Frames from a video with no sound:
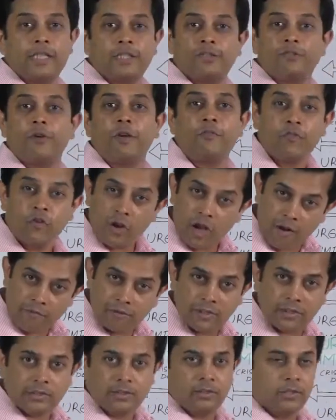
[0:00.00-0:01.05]
has 24
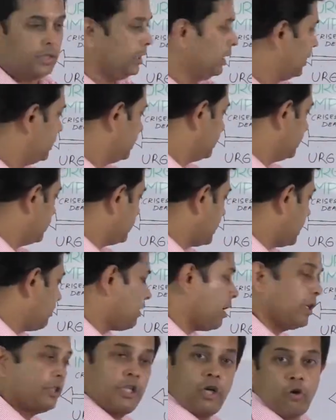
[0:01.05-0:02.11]
hours. They
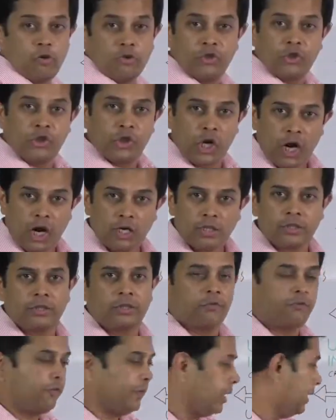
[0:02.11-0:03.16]
have got their own jars
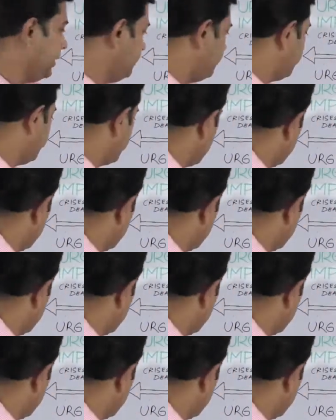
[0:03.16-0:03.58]
to fill in.